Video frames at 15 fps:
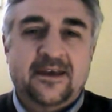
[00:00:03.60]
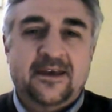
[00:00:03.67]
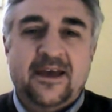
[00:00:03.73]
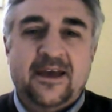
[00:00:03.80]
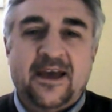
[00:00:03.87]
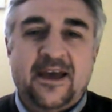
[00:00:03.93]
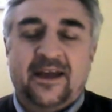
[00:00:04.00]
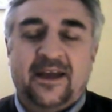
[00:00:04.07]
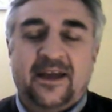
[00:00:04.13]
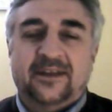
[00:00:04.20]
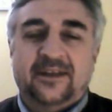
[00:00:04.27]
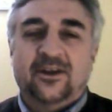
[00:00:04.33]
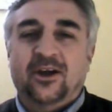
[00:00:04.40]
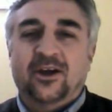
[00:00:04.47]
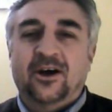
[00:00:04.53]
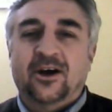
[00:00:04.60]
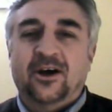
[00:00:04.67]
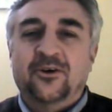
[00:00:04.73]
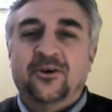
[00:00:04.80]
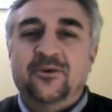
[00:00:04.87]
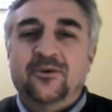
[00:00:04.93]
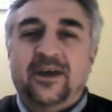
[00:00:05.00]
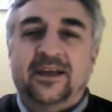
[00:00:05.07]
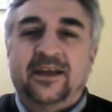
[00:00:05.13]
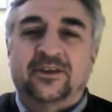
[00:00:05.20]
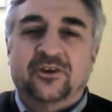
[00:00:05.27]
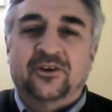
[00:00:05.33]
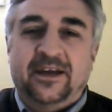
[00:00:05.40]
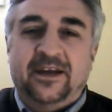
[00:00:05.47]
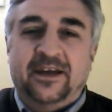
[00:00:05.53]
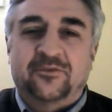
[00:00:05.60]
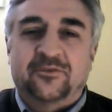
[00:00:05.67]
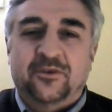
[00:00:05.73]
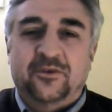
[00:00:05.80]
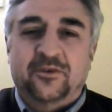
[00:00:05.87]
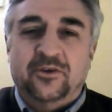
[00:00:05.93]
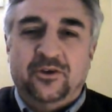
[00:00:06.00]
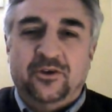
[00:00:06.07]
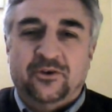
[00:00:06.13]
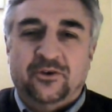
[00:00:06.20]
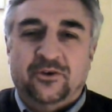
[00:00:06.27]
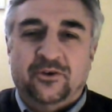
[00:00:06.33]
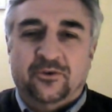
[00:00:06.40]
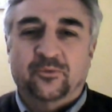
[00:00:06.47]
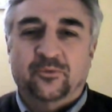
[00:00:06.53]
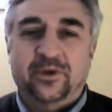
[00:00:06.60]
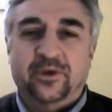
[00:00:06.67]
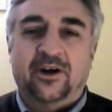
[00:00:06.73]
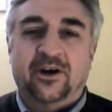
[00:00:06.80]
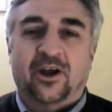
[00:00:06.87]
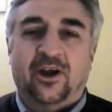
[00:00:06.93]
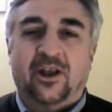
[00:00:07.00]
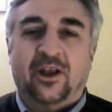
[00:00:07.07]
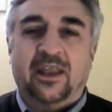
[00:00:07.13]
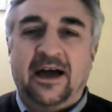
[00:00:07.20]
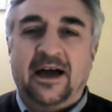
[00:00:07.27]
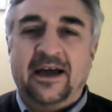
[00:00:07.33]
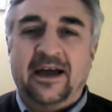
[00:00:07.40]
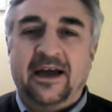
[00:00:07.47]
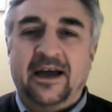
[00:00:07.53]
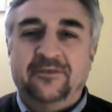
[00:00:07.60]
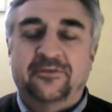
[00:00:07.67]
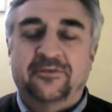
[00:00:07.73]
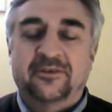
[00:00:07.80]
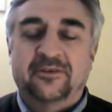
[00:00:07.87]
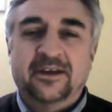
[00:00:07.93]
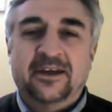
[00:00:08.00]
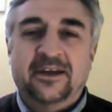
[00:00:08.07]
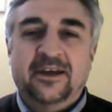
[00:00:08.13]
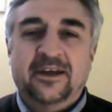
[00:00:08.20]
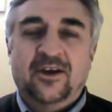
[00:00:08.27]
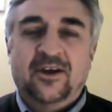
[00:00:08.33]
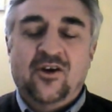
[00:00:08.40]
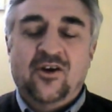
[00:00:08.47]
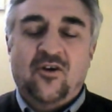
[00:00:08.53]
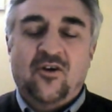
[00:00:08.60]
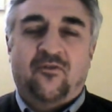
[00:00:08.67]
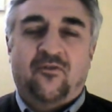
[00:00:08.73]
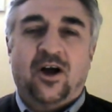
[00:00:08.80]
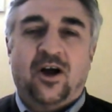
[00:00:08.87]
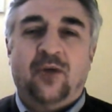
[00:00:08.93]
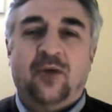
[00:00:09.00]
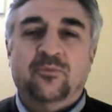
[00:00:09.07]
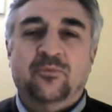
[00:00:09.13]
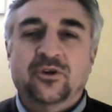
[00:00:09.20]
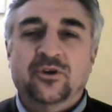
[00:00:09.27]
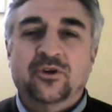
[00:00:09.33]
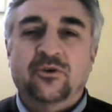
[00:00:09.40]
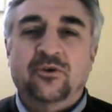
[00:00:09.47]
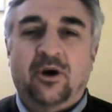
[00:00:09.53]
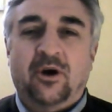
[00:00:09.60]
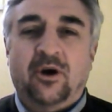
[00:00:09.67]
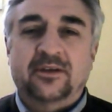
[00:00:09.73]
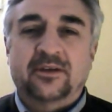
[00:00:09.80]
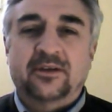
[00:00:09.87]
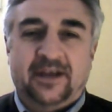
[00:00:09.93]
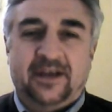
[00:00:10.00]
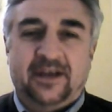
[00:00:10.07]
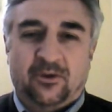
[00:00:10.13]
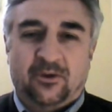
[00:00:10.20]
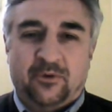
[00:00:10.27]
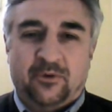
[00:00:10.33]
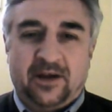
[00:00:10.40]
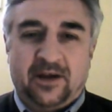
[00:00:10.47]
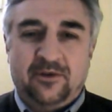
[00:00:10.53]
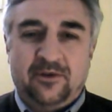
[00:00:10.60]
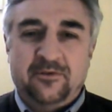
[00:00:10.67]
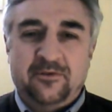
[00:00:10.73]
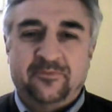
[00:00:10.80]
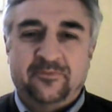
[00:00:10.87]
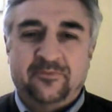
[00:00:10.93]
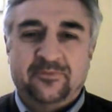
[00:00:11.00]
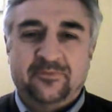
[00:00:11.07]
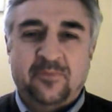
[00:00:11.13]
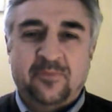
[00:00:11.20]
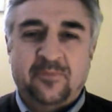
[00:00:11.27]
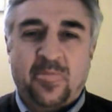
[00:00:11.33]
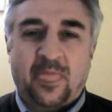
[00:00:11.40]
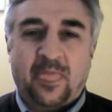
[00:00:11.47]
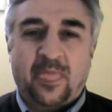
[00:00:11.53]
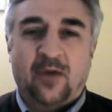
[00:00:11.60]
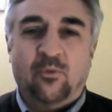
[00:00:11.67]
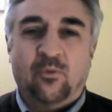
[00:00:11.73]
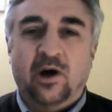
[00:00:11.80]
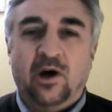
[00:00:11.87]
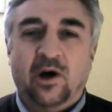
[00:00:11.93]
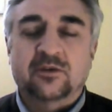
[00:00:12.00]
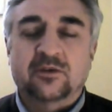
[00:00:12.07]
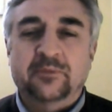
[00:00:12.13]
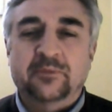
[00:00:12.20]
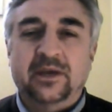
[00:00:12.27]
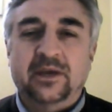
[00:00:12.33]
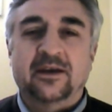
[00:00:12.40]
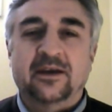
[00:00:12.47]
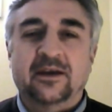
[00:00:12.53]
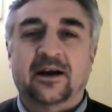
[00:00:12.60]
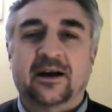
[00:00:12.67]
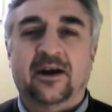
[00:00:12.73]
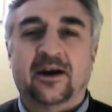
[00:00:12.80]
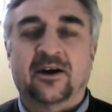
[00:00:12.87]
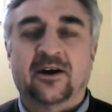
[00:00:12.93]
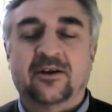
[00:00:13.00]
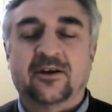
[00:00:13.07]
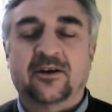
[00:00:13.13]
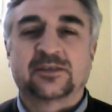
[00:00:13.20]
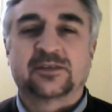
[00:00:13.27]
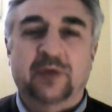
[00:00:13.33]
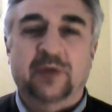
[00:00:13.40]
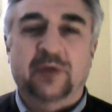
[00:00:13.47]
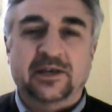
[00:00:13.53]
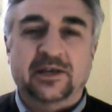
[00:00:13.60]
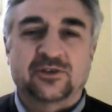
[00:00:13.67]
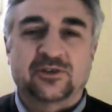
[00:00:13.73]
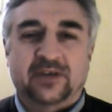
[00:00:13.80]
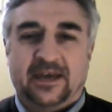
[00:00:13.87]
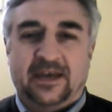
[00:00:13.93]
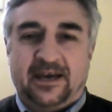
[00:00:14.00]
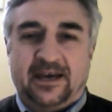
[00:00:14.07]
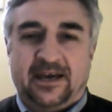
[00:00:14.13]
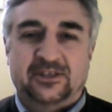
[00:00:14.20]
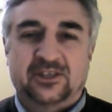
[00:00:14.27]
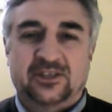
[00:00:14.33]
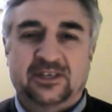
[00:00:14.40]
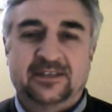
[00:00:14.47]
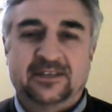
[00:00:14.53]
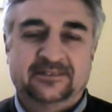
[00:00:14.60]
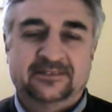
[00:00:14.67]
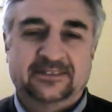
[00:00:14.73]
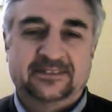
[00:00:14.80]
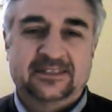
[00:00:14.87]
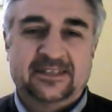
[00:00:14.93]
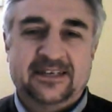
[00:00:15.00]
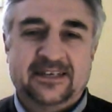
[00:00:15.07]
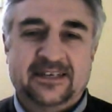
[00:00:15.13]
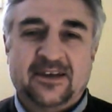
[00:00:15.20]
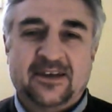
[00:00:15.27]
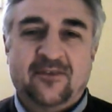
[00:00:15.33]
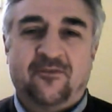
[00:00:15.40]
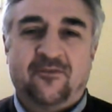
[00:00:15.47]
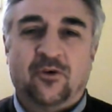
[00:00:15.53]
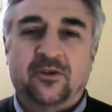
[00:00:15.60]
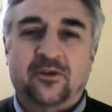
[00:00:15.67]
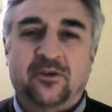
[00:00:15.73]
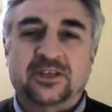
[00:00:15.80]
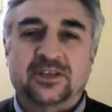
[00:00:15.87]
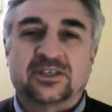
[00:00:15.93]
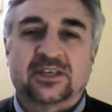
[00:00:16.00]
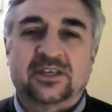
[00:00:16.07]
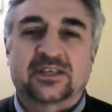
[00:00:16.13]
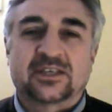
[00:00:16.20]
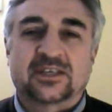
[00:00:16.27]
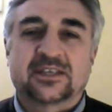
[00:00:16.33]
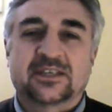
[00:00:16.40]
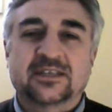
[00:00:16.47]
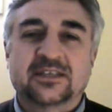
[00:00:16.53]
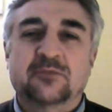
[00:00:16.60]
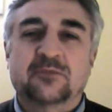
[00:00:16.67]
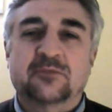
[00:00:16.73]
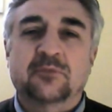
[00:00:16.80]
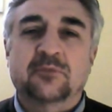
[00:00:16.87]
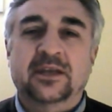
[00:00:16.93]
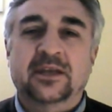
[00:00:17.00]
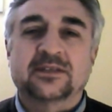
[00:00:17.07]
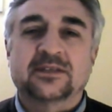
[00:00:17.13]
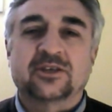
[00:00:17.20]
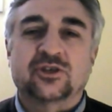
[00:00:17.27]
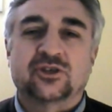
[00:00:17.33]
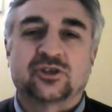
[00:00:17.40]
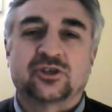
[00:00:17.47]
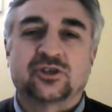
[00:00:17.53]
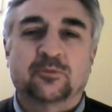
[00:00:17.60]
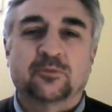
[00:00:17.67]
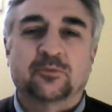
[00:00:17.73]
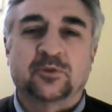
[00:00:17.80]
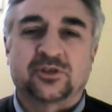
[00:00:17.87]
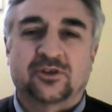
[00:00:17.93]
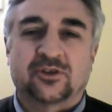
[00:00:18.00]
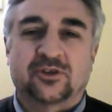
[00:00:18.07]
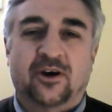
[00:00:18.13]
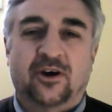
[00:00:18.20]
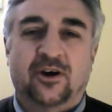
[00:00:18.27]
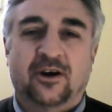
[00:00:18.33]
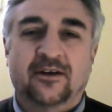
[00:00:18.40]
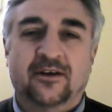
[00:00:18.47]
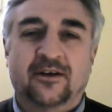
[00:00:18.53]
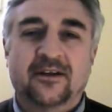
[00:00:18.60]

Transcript: And hello and good afternoon. We are live from Newark, Delaware, welcoming our special guest for this Success in Minutes Superstar